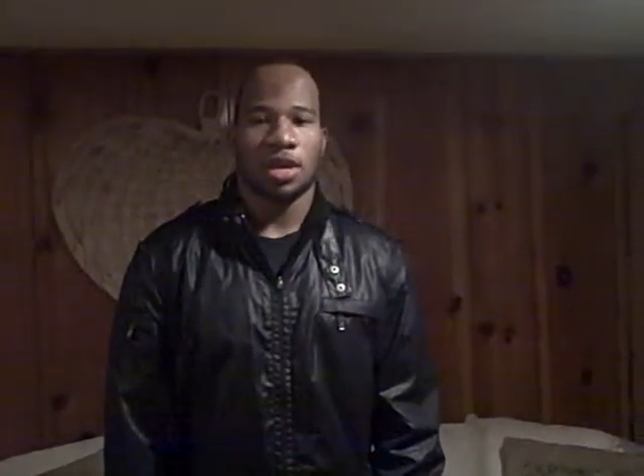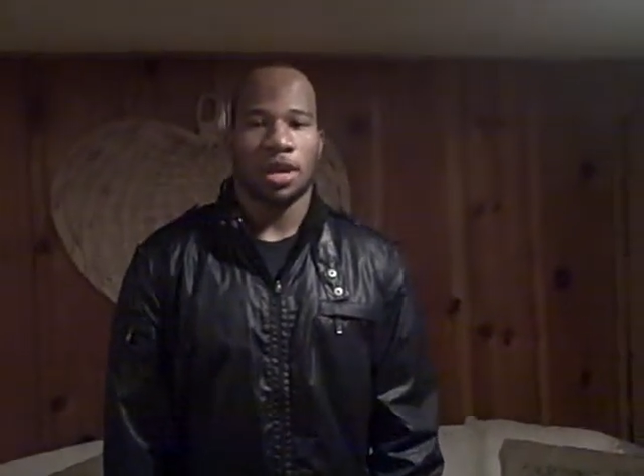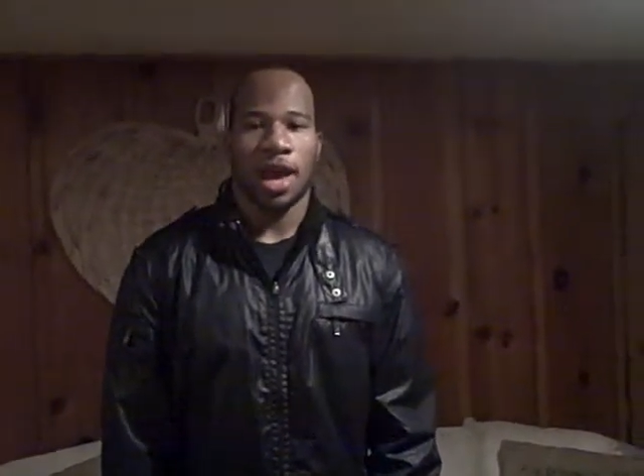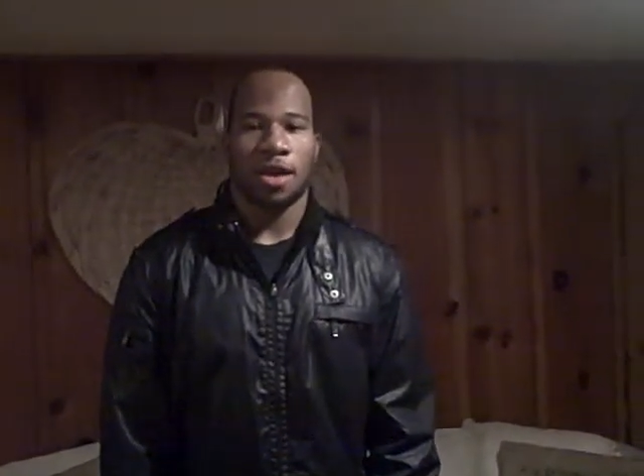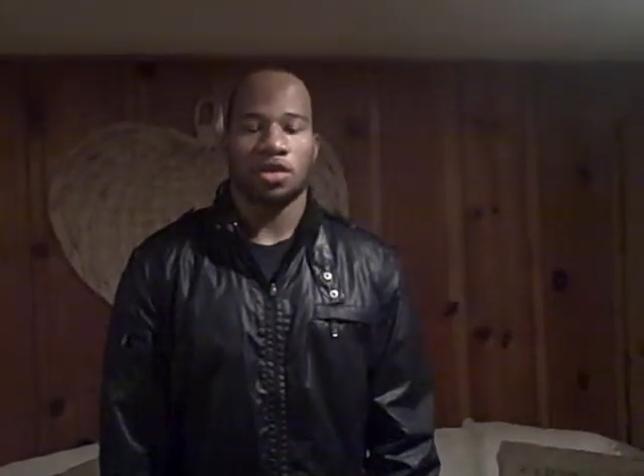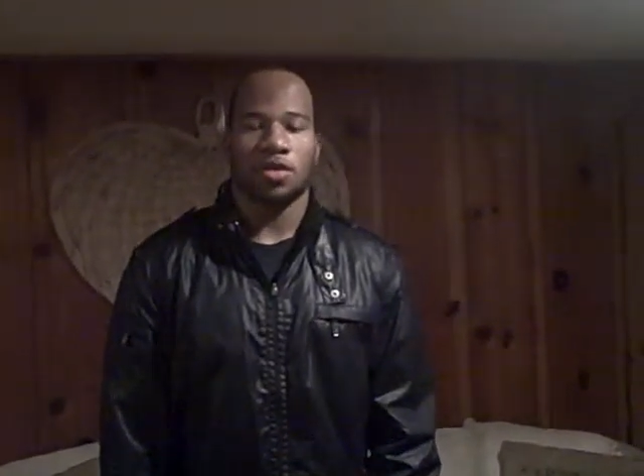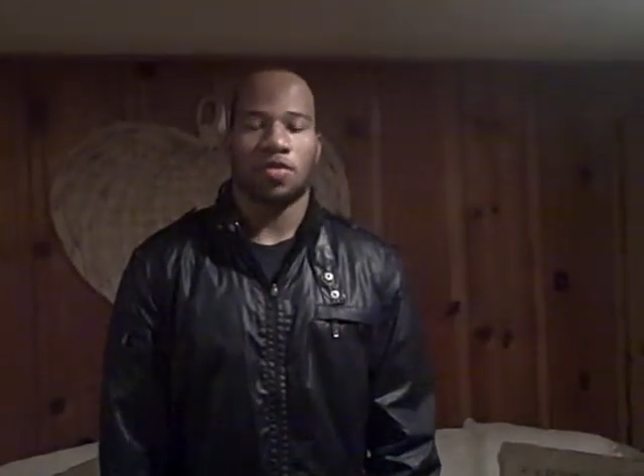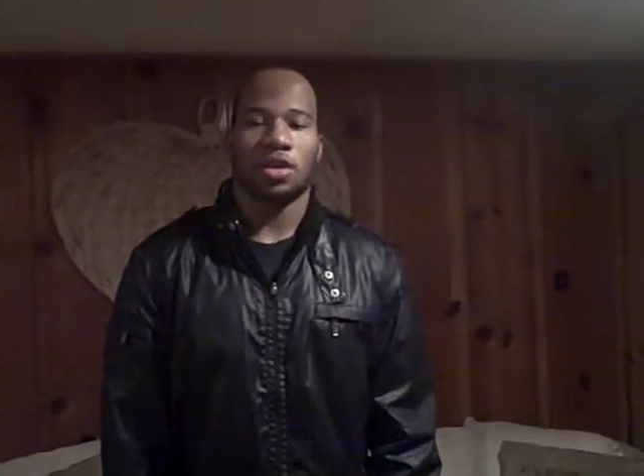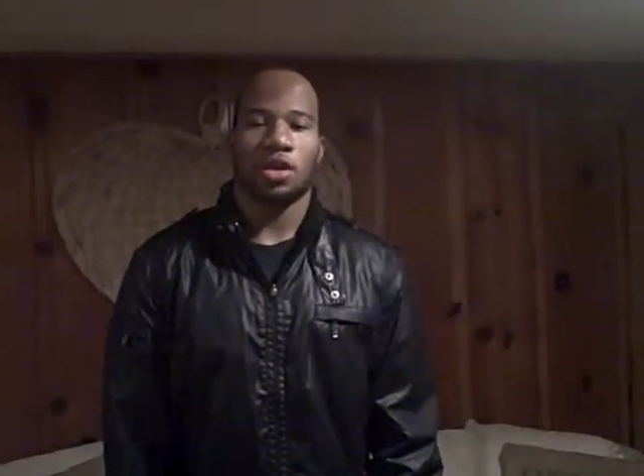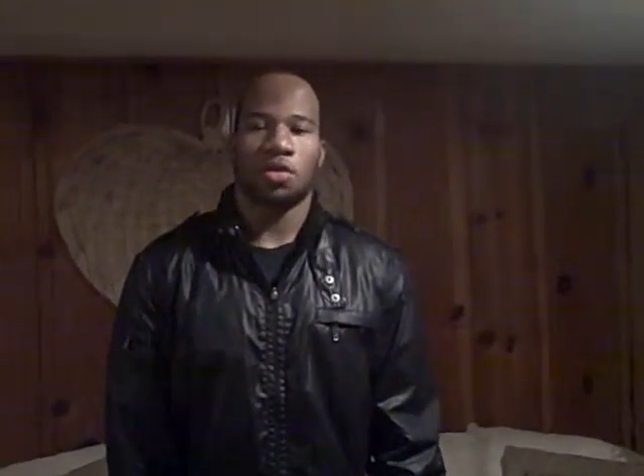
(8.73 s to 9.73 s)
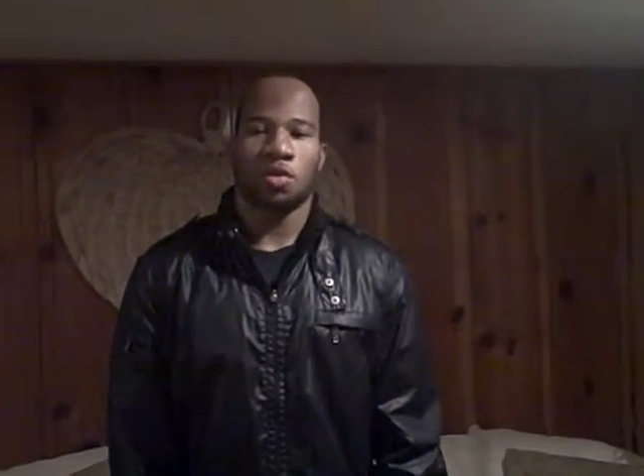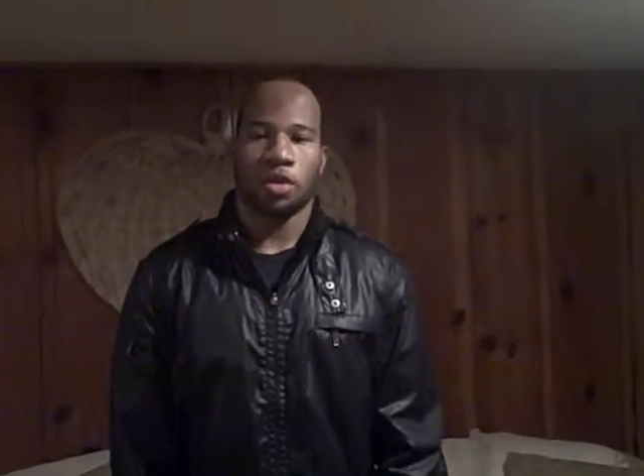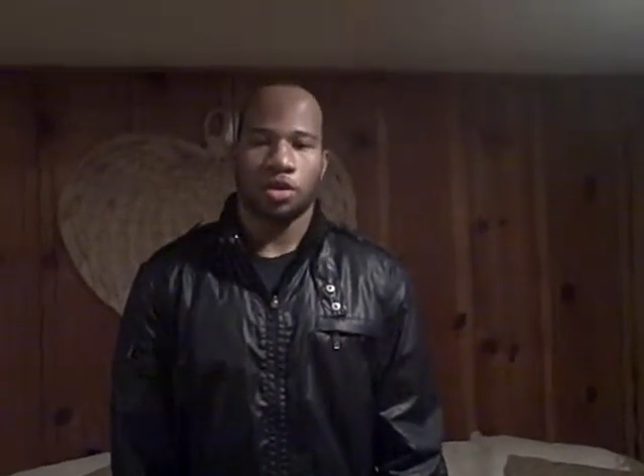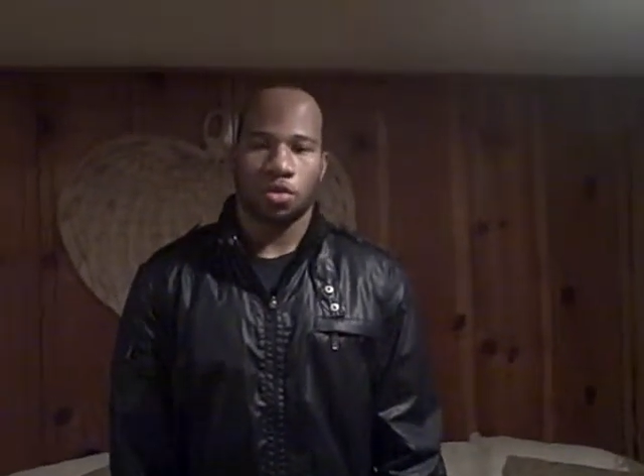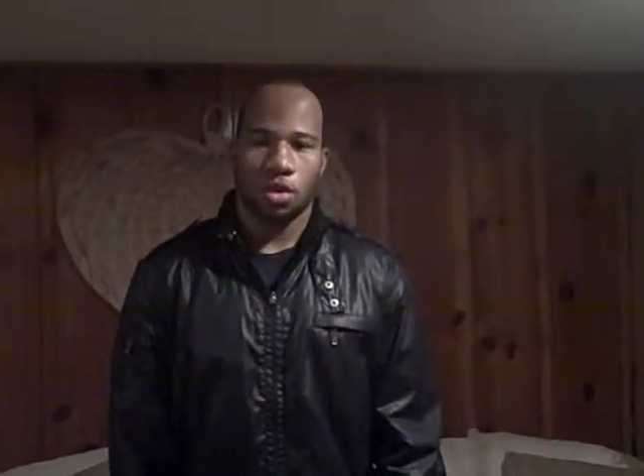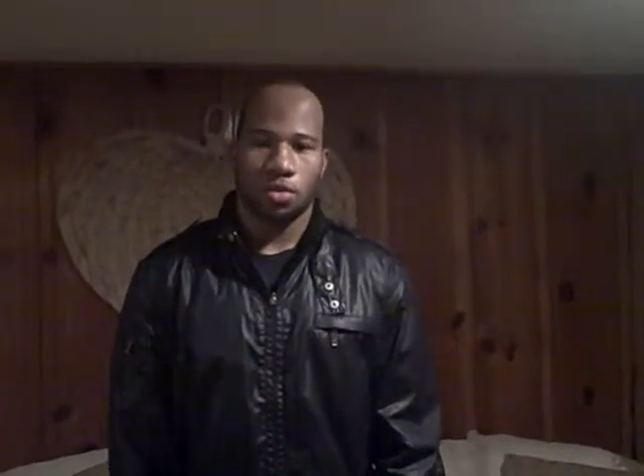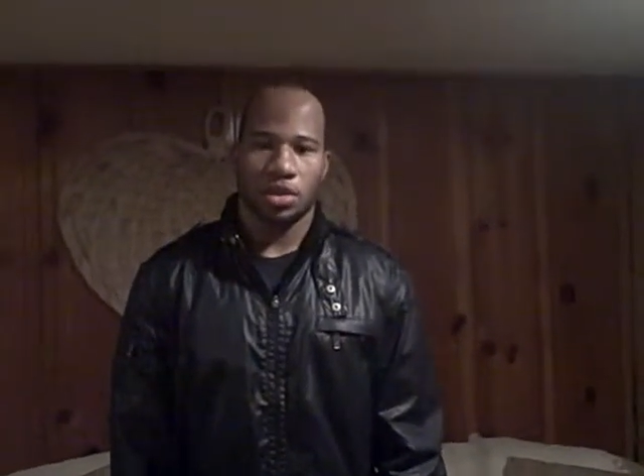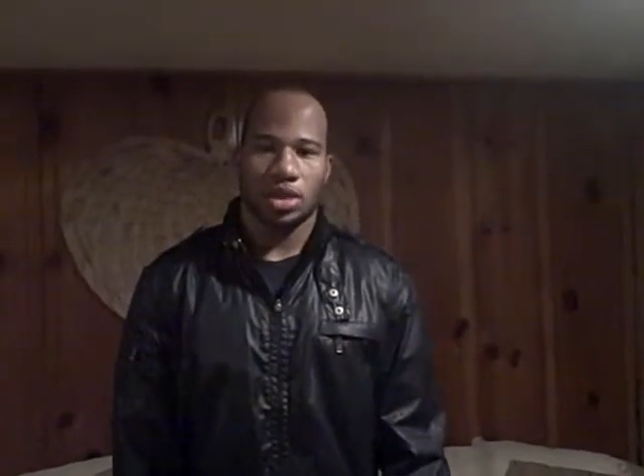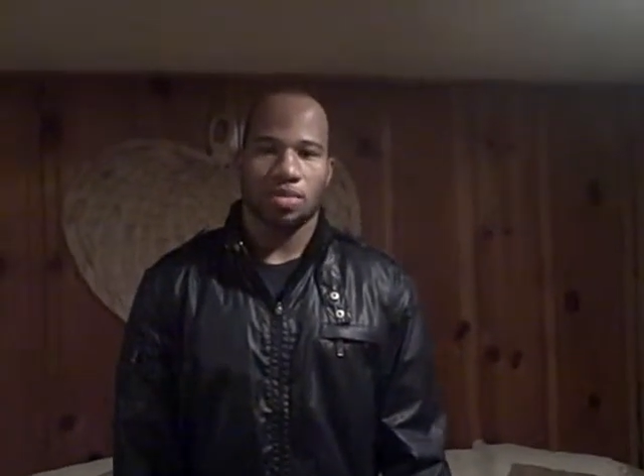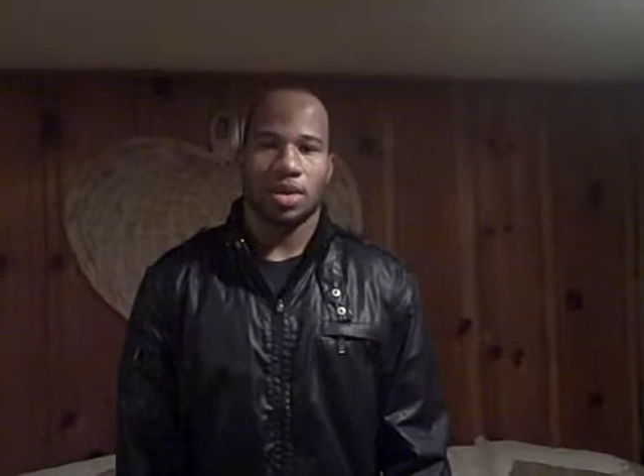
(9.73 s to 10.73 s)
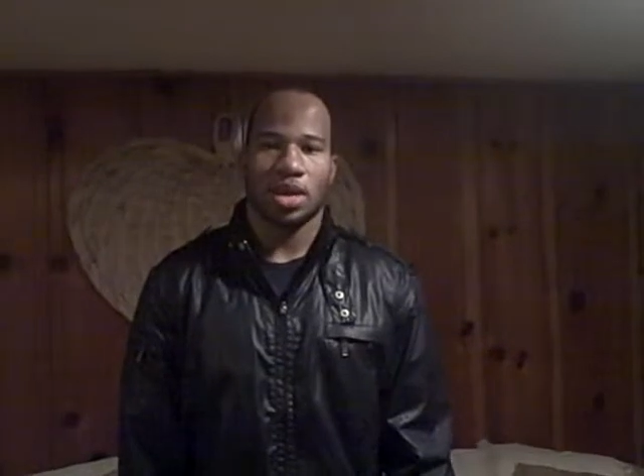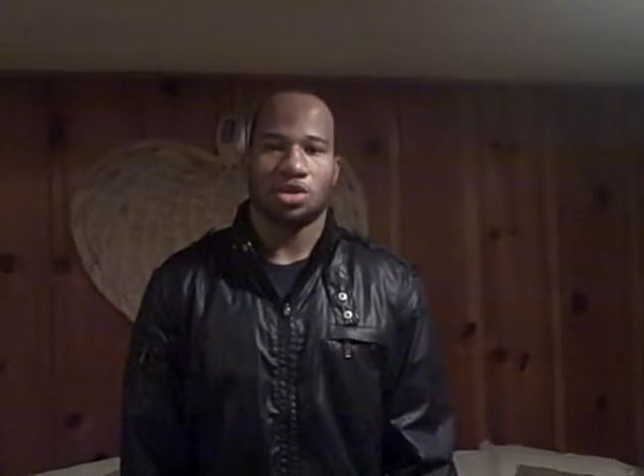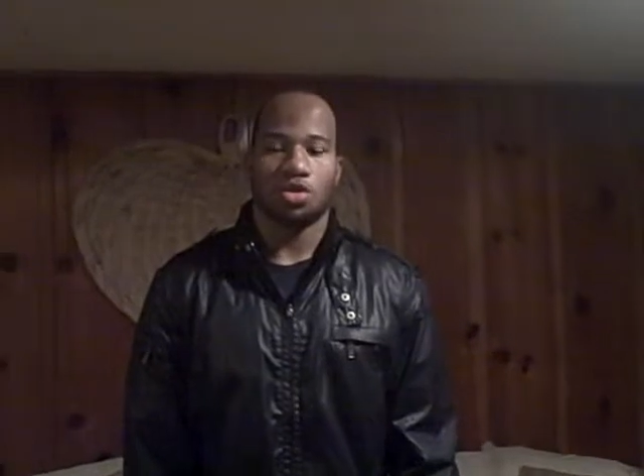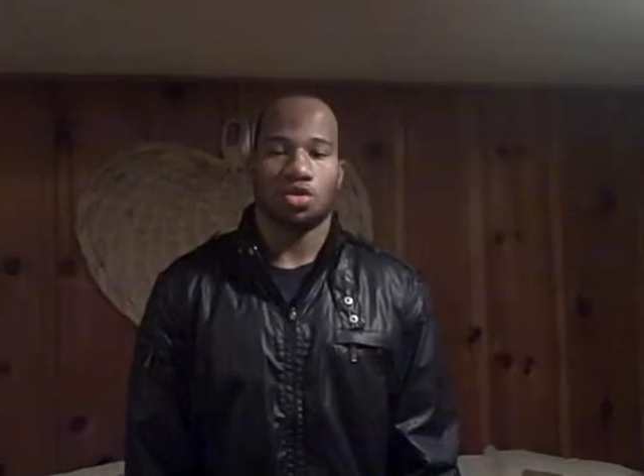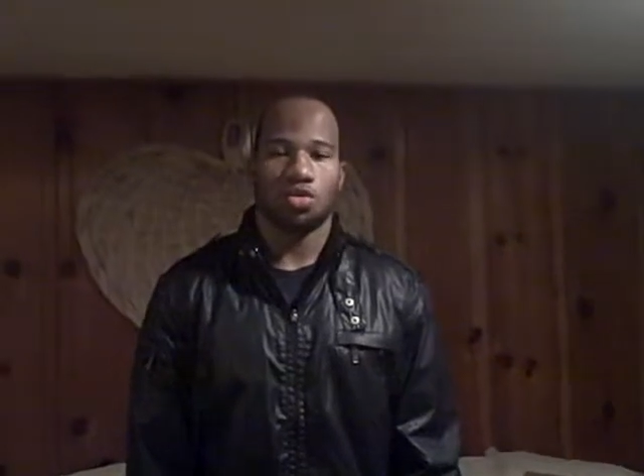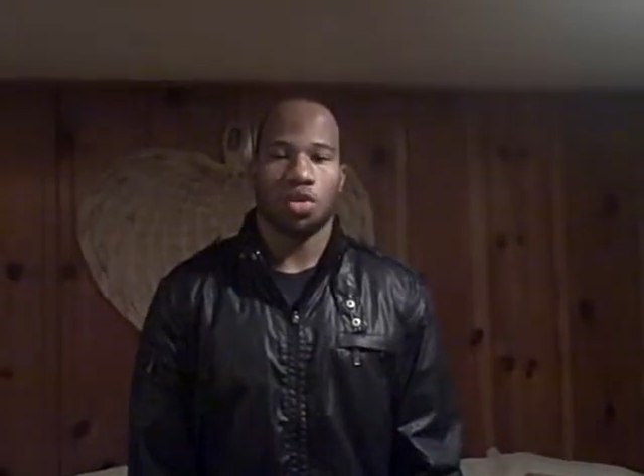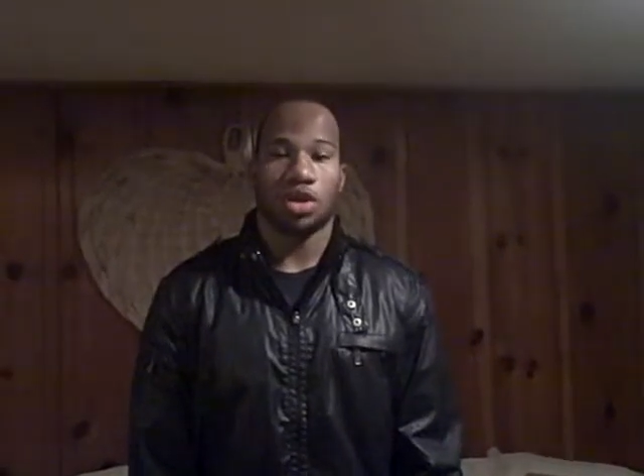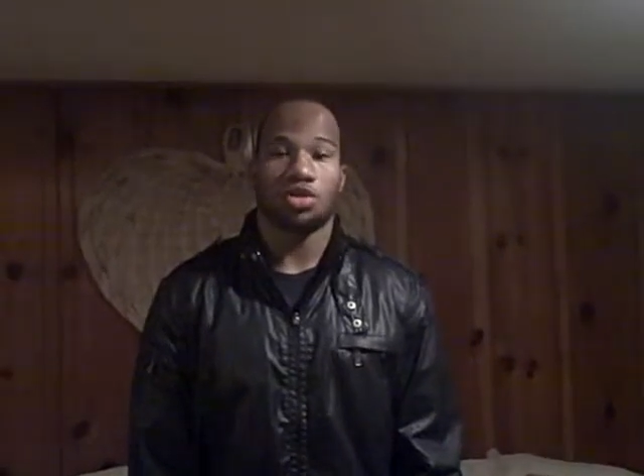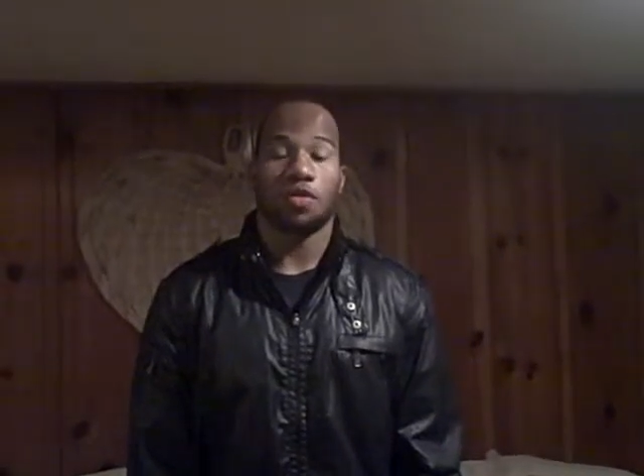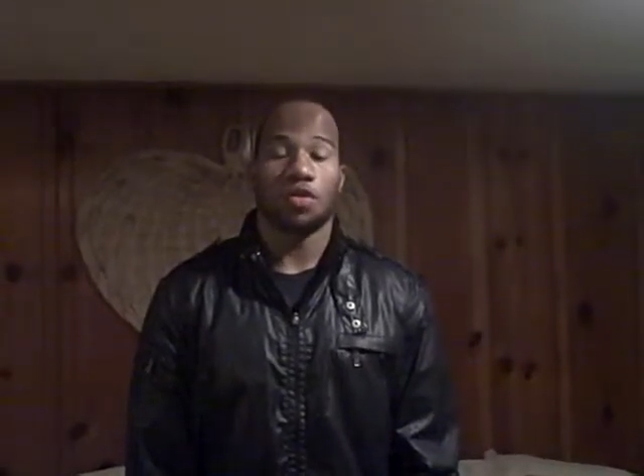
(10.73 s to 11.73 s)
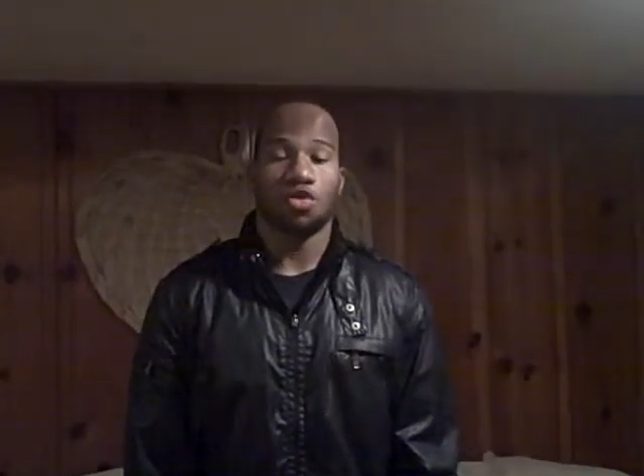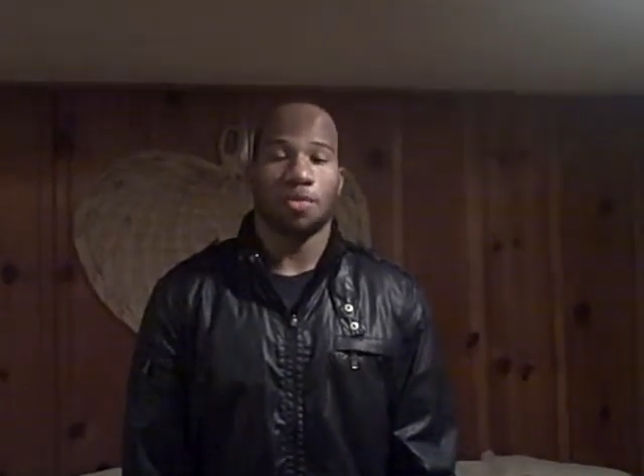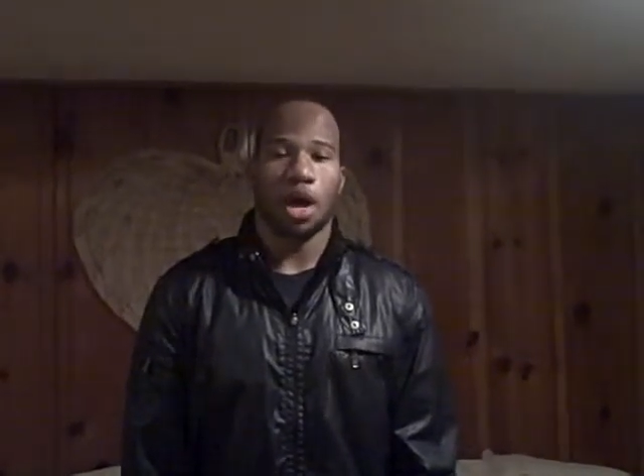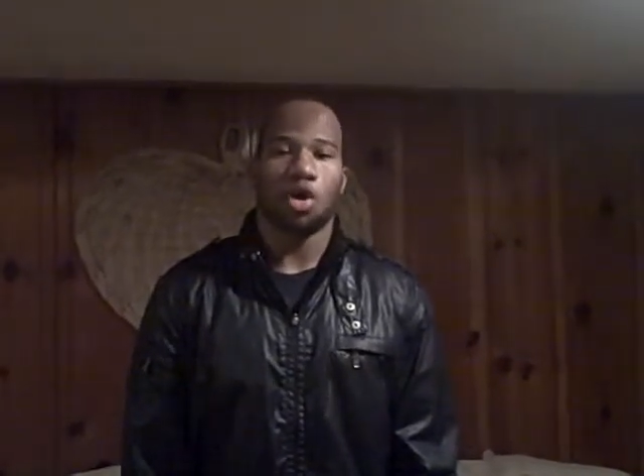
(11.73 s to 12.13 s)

Now is the video where you all will see me interview my